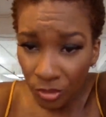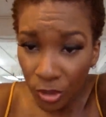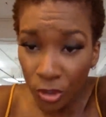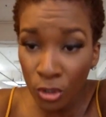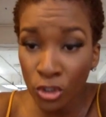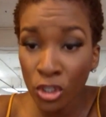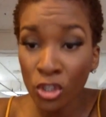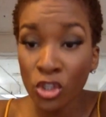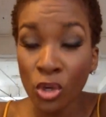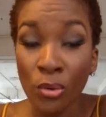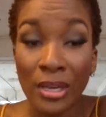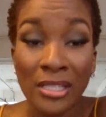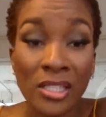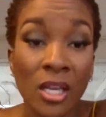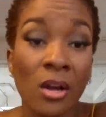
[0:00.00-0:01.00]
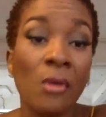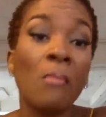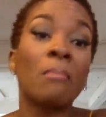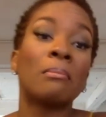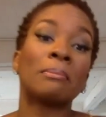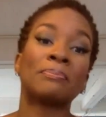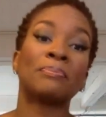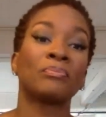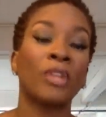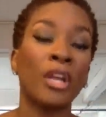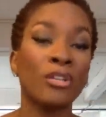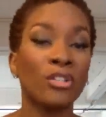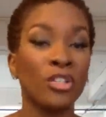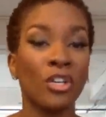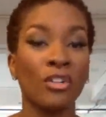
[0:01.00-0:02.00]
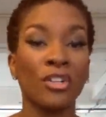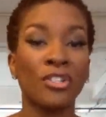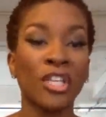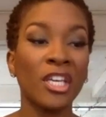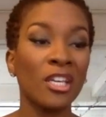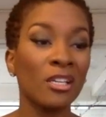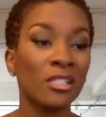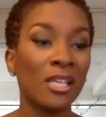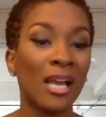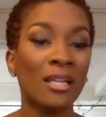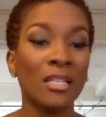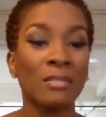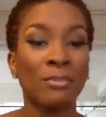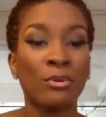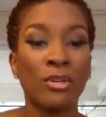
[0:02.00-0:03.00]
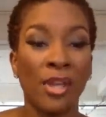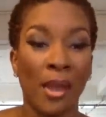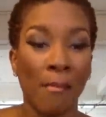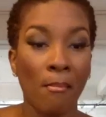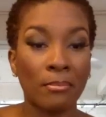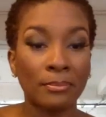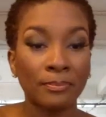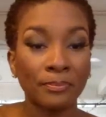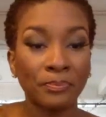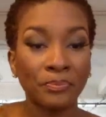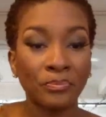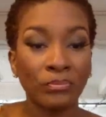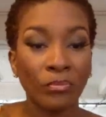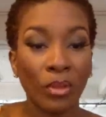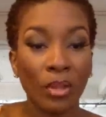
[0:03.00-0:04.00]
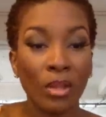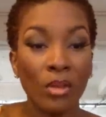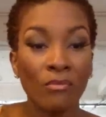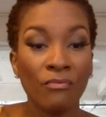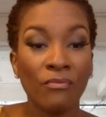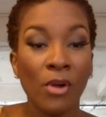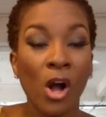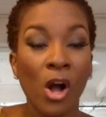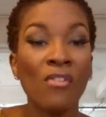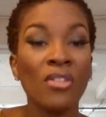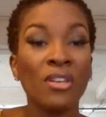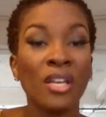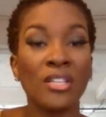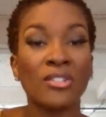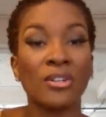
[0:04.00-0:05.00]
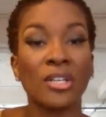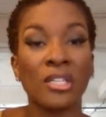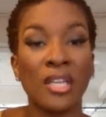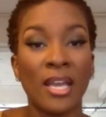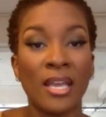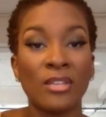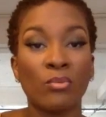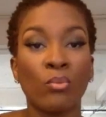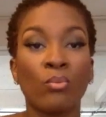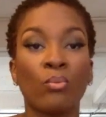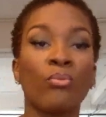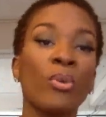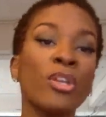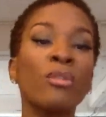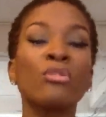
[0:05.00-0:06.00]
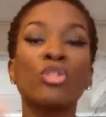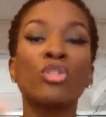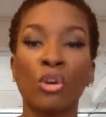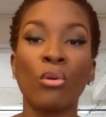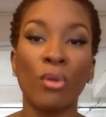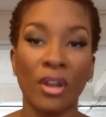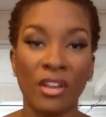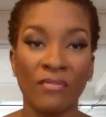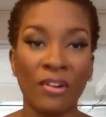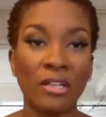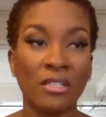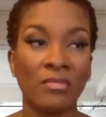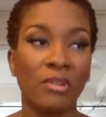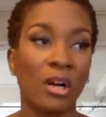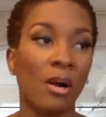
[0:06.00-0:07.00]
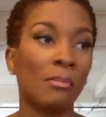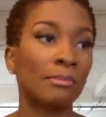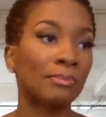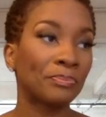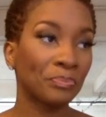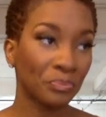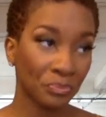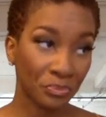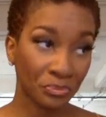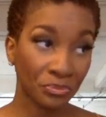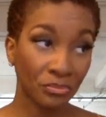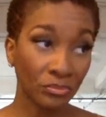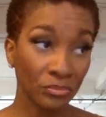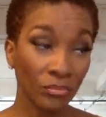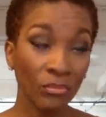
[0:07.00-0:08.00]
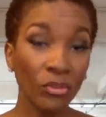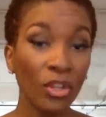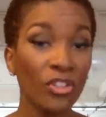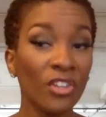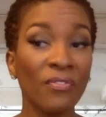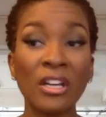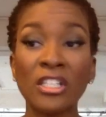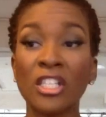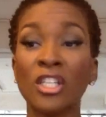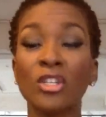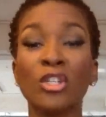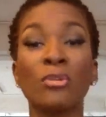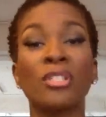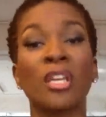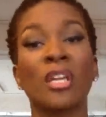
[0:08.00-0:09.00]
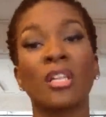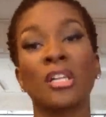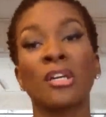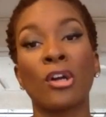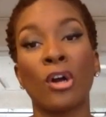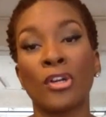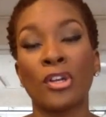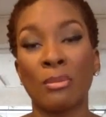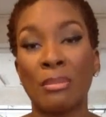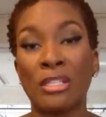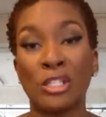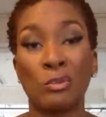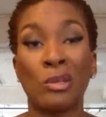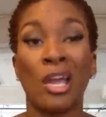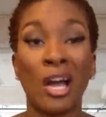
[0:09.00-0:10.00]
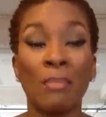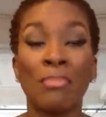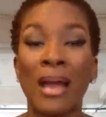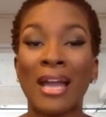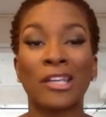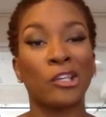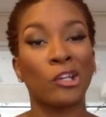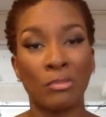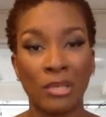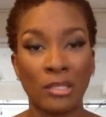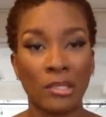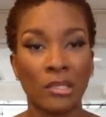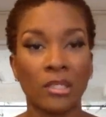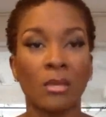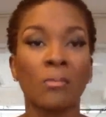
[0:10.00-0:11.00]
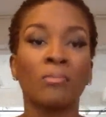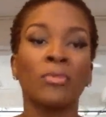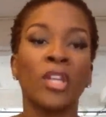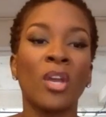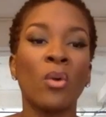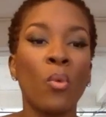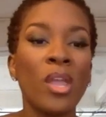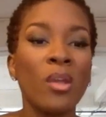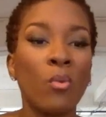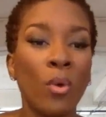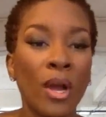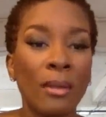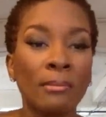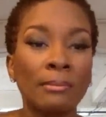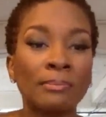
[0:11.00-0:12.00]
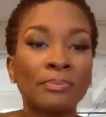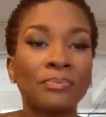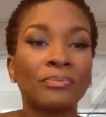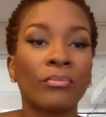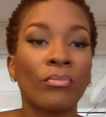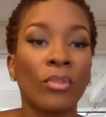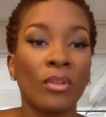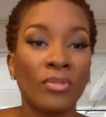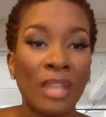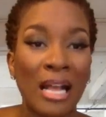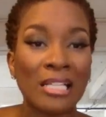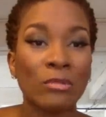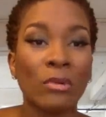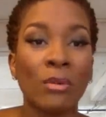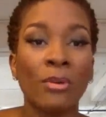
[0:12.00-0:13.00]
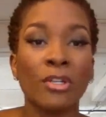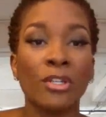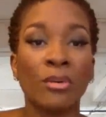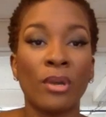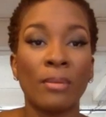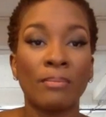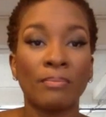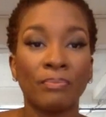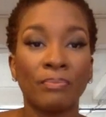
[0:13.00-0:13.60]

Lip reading: You should join. So here's the deal. The CEO Stylist Bootcamp. Over the next 30 days, when you join, first of all, the first thing you do is get clear on your business. We unpack your business. In week one, that's what we're doing.